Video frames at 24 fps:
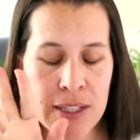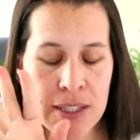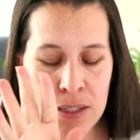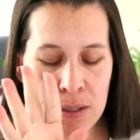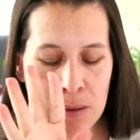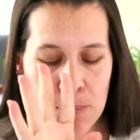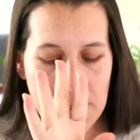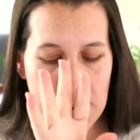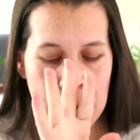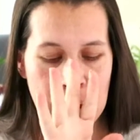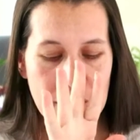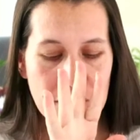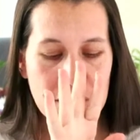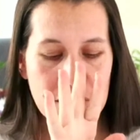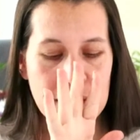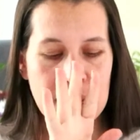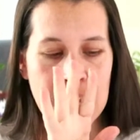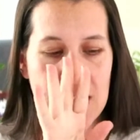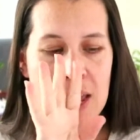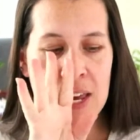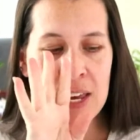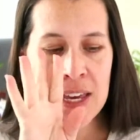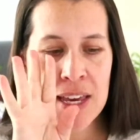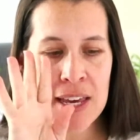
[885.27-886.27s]
It's about
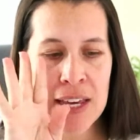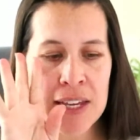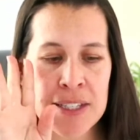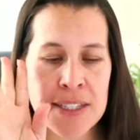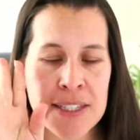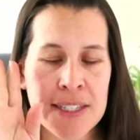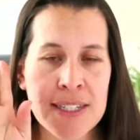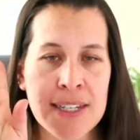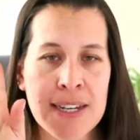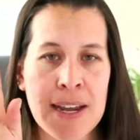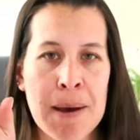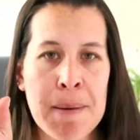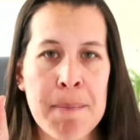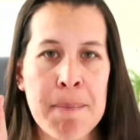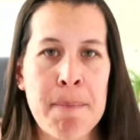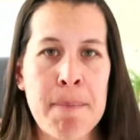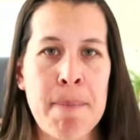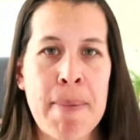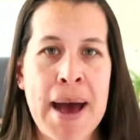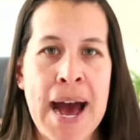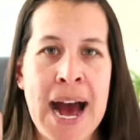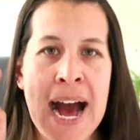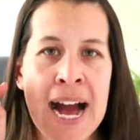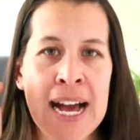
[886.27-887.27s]
taking a step
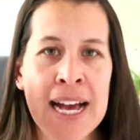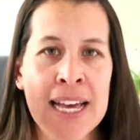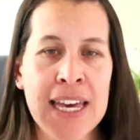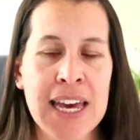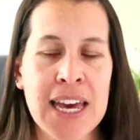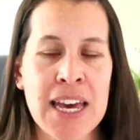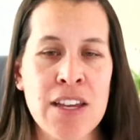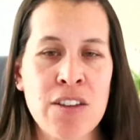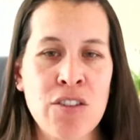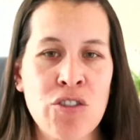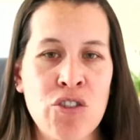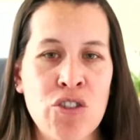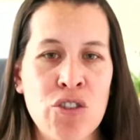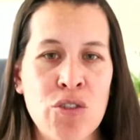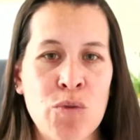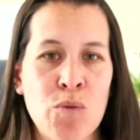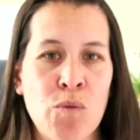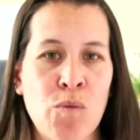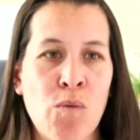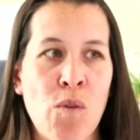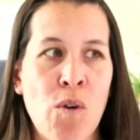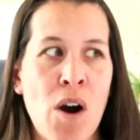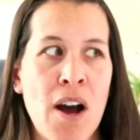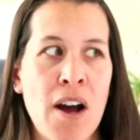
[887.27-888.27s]
back and just
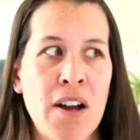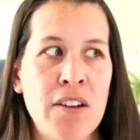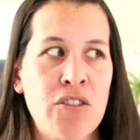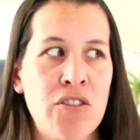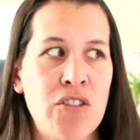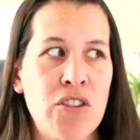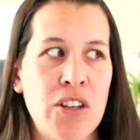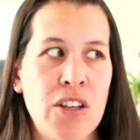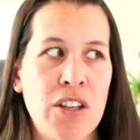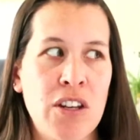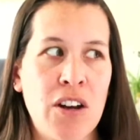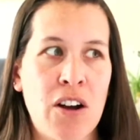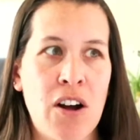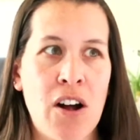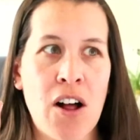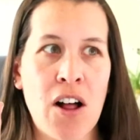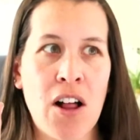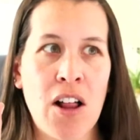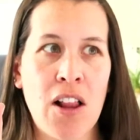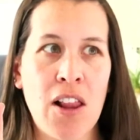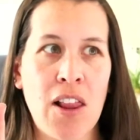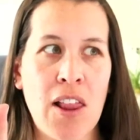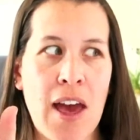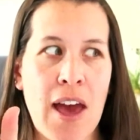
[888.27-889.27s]
watching it
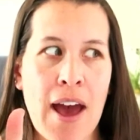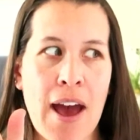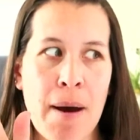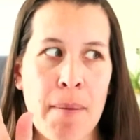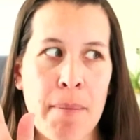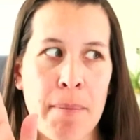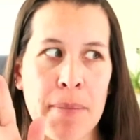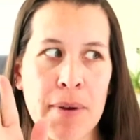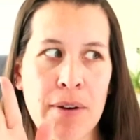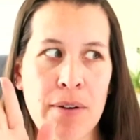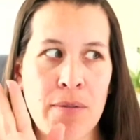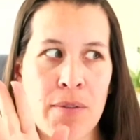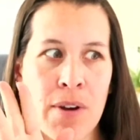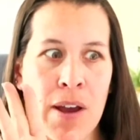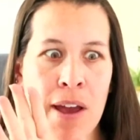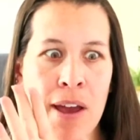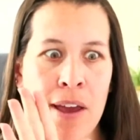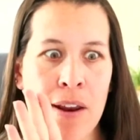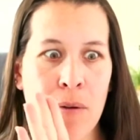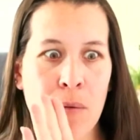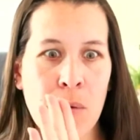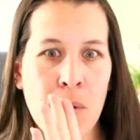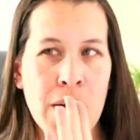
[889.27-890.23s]
all happen, right?